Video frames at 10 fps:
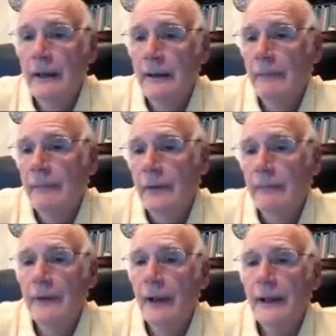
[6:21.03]
if you
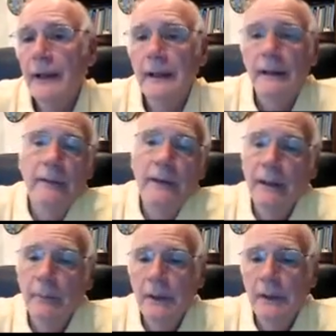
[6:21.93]
feel like it, even
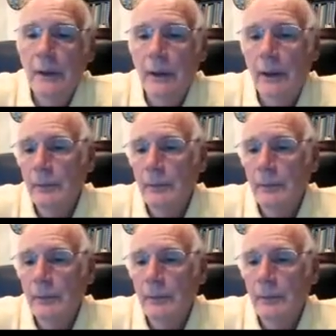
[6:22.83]
give me a call.